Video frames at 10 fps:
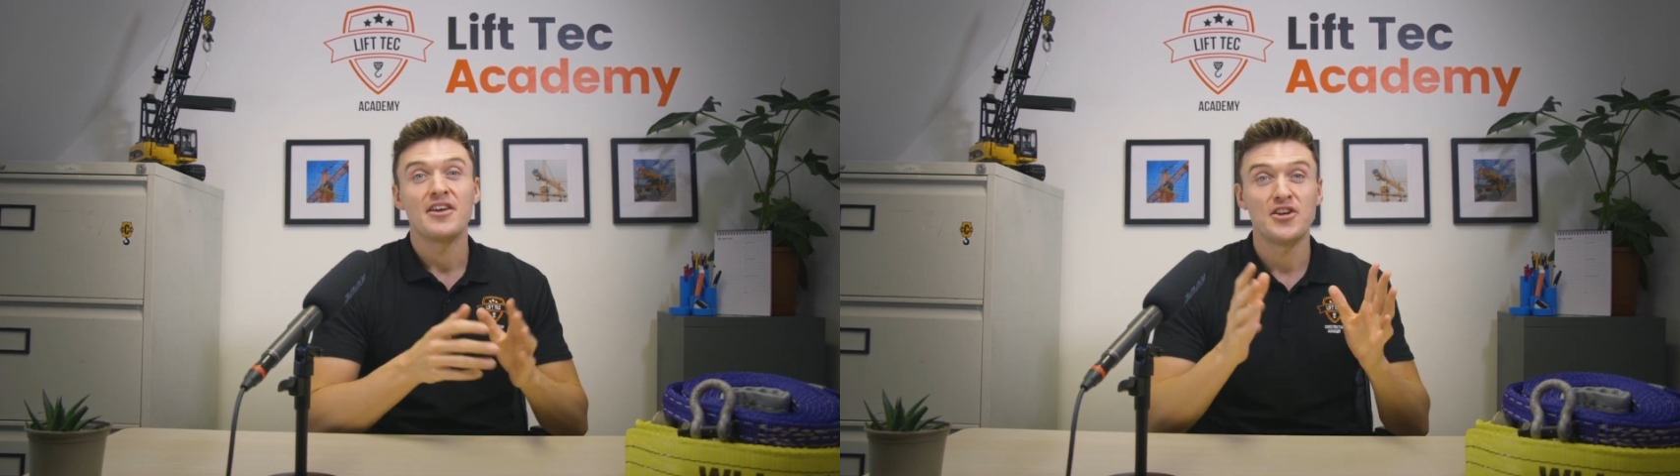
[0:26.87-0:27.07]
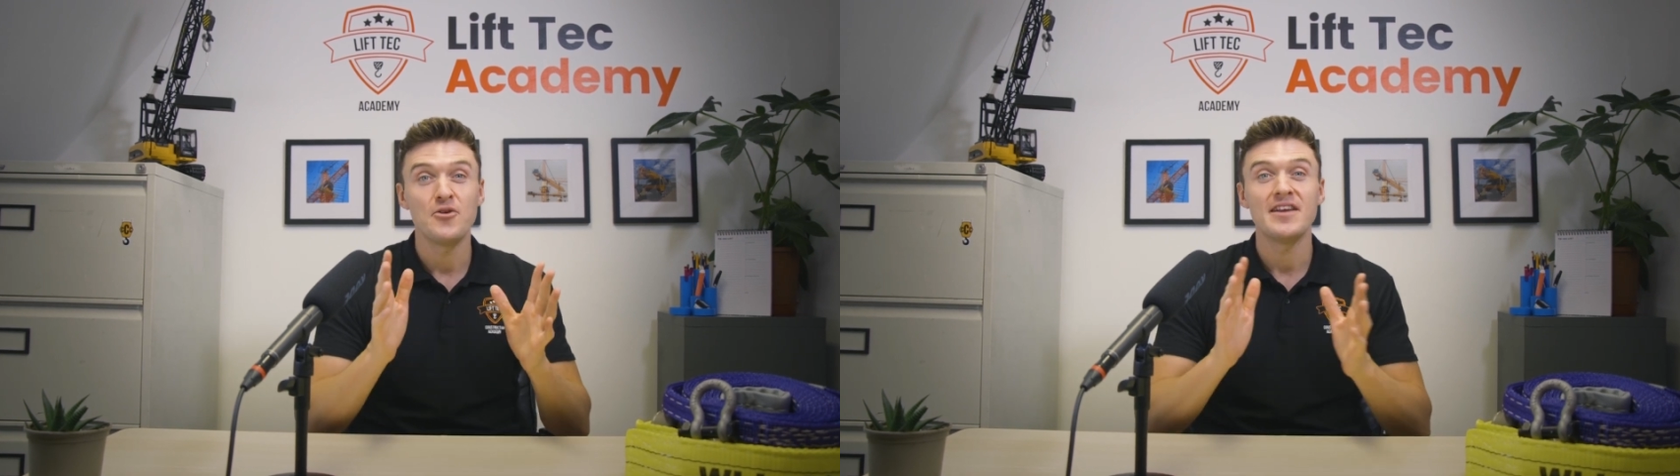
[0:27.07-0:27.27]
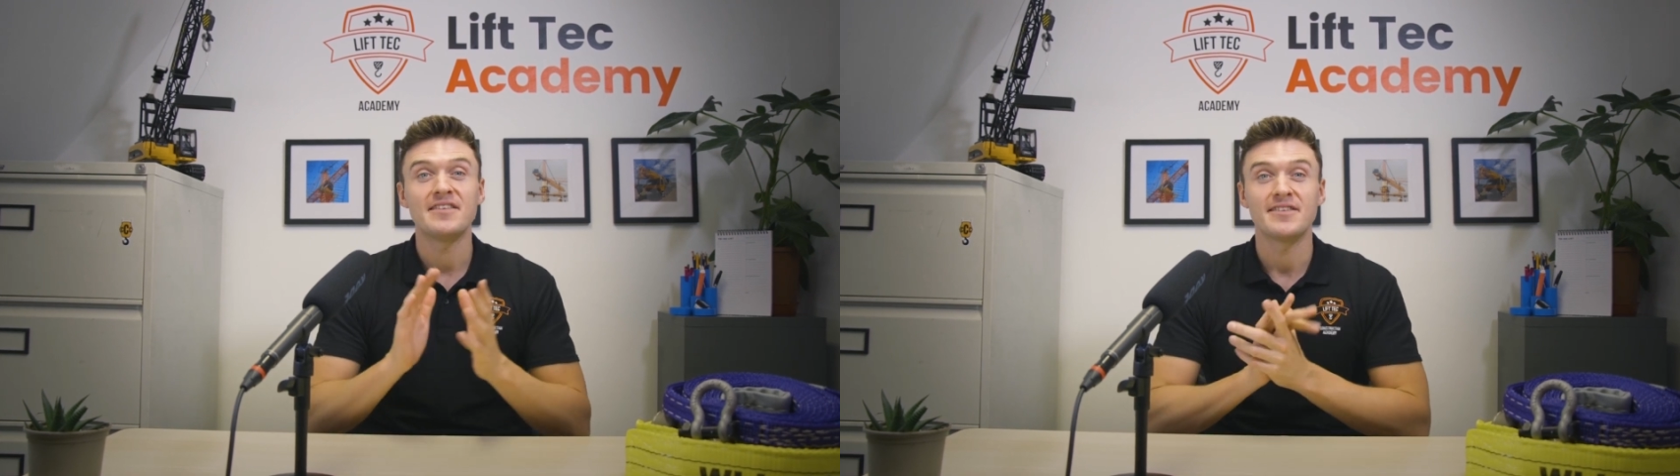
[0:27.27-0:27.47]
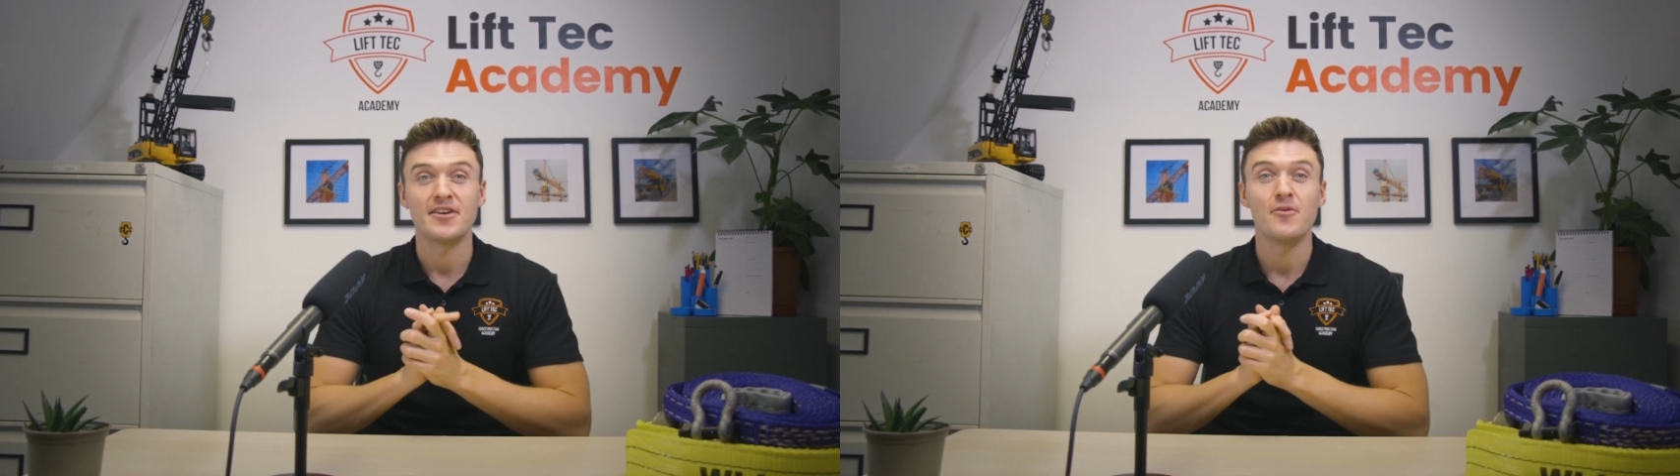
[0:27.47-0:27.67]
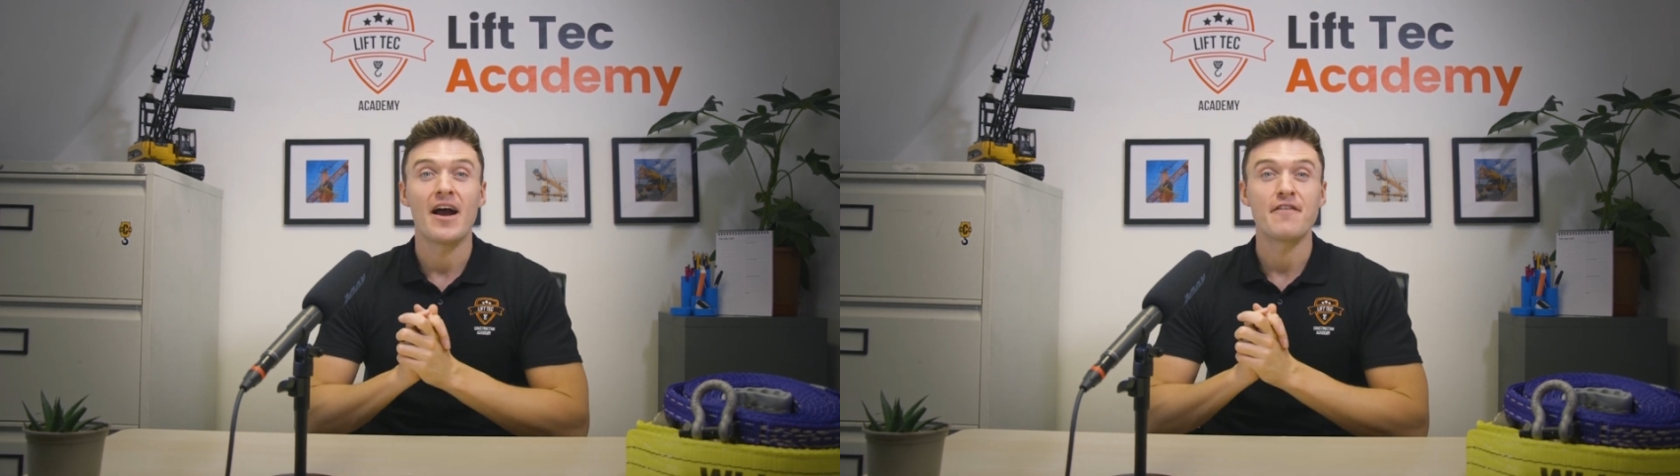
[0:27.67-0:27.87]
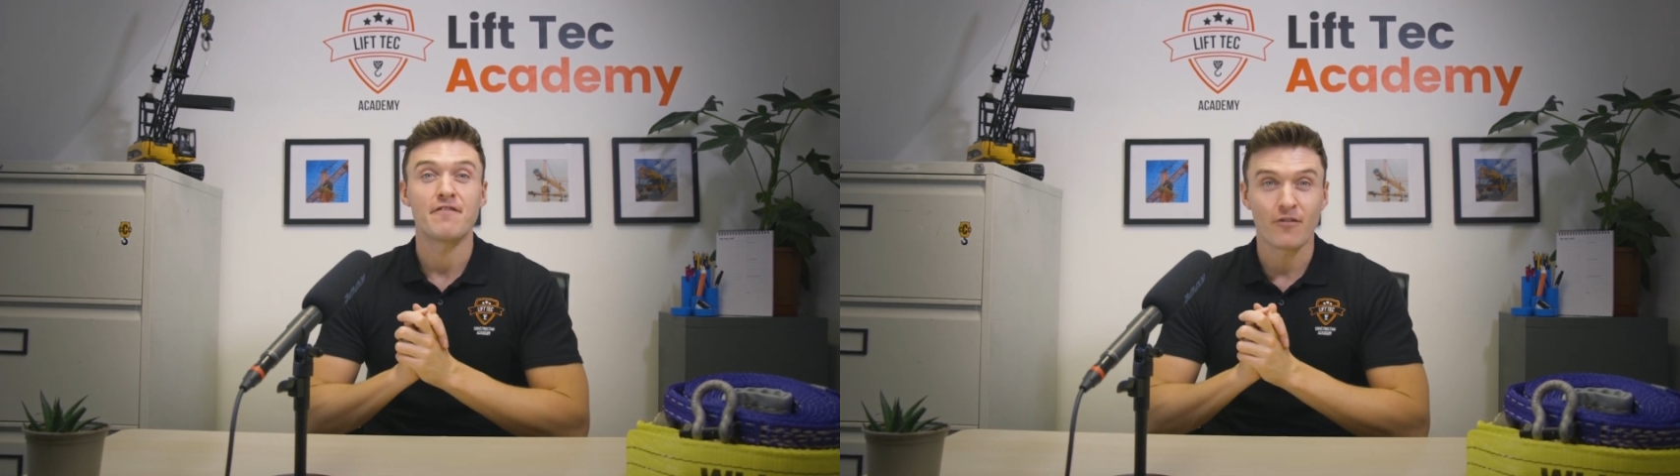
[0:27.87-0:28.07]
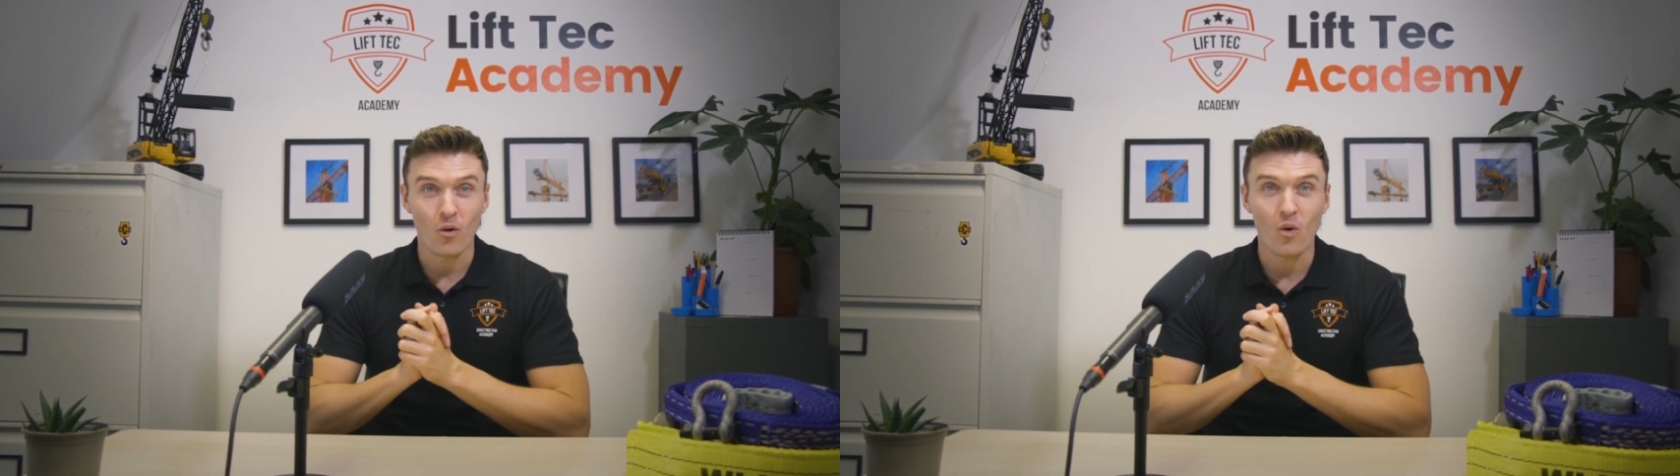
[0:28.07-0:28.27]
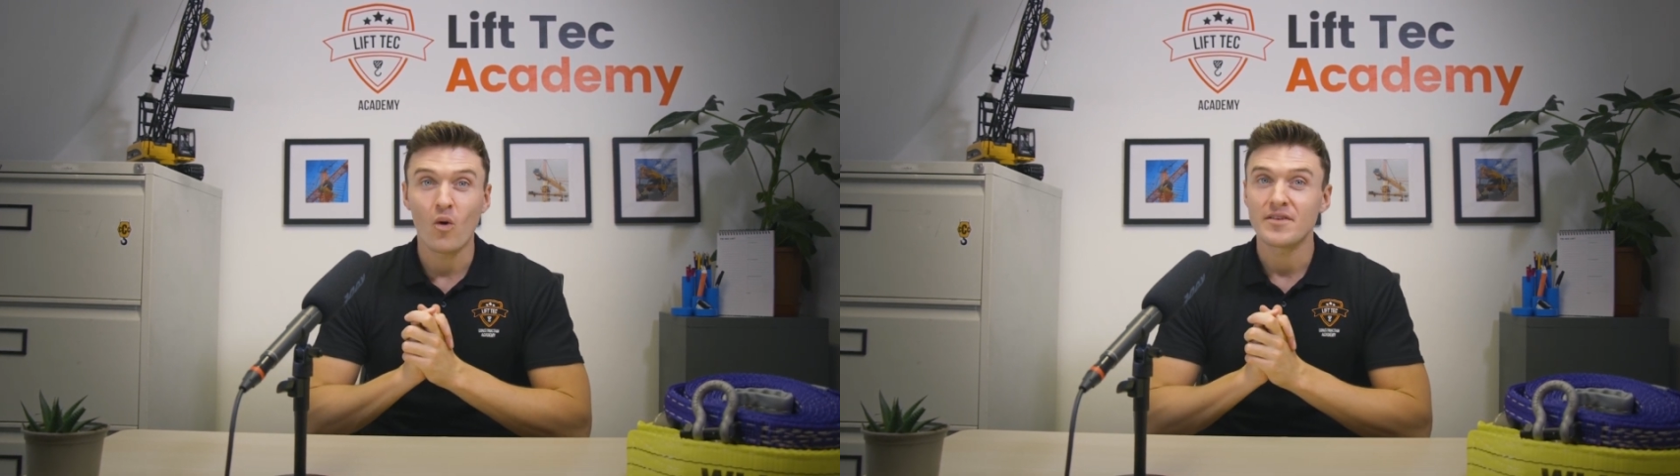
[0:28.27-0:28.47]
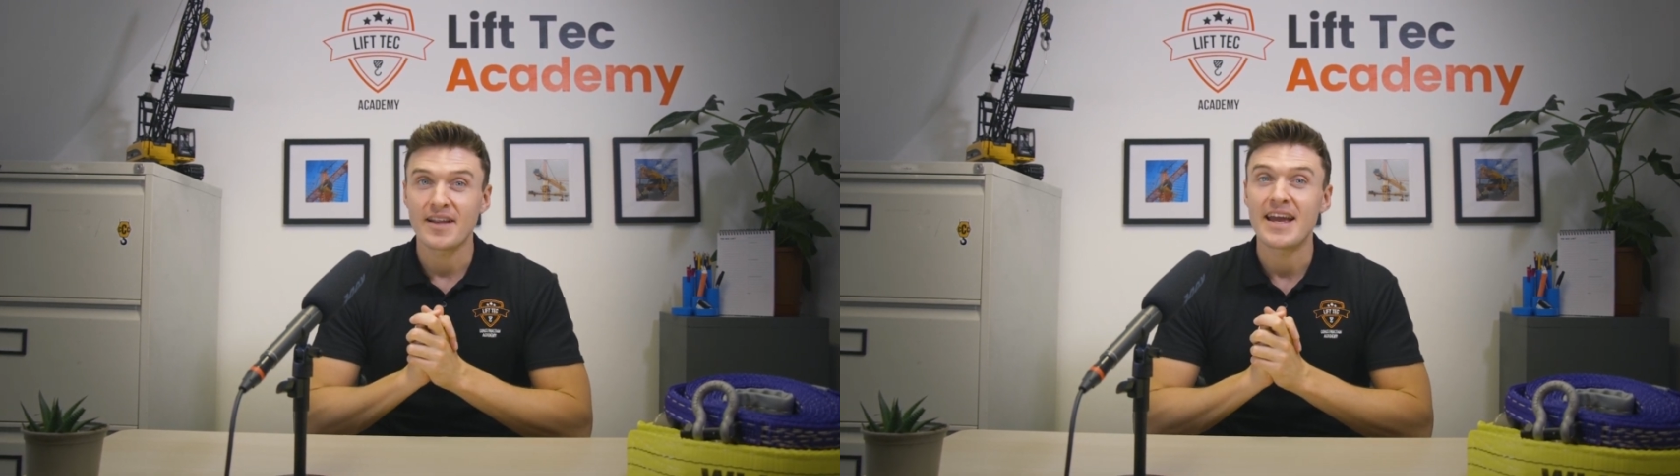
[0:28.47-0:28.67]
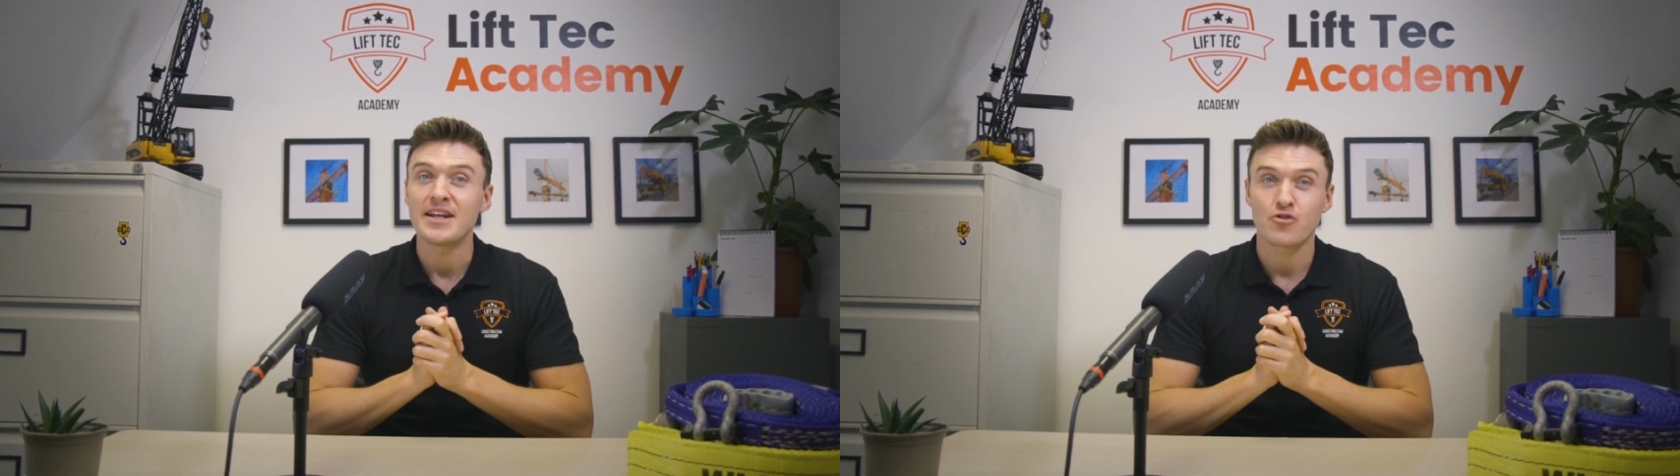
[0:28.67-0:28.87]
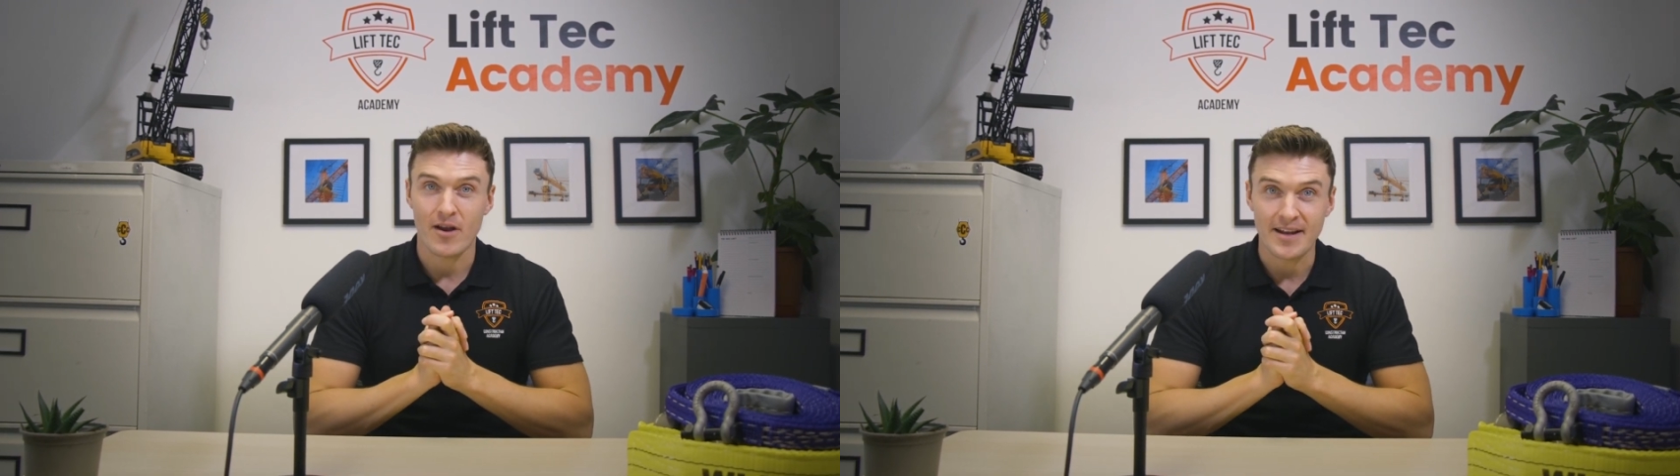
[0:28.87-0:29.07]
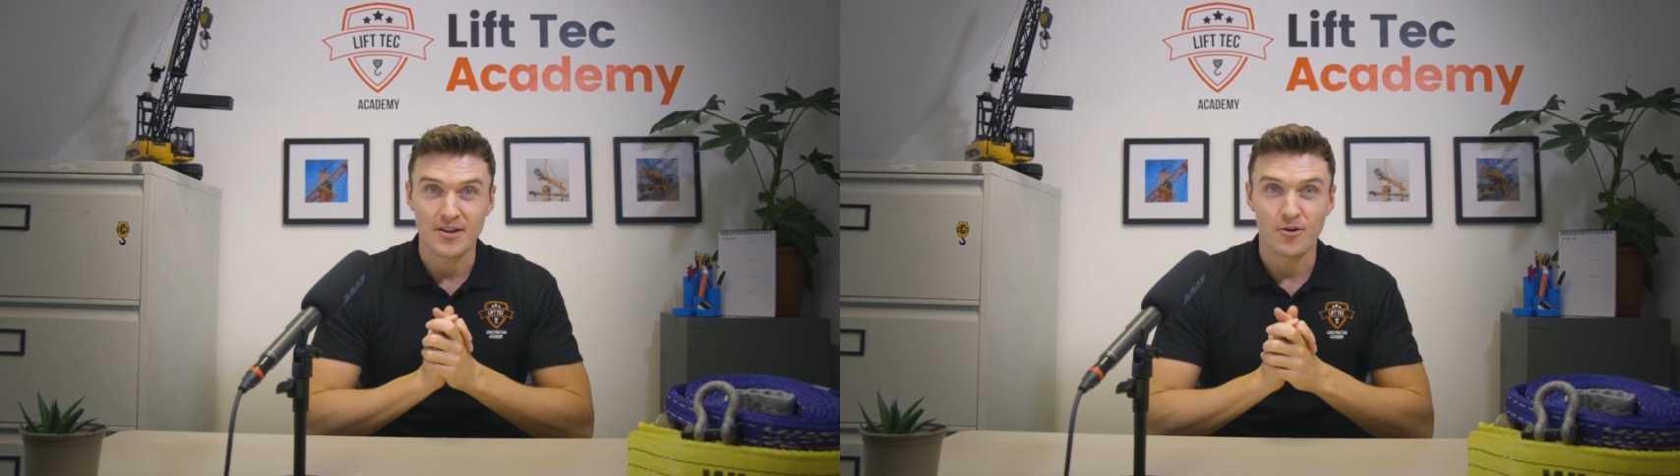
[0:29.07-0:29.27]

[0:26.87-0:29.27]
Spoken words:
you need to do a 4-day training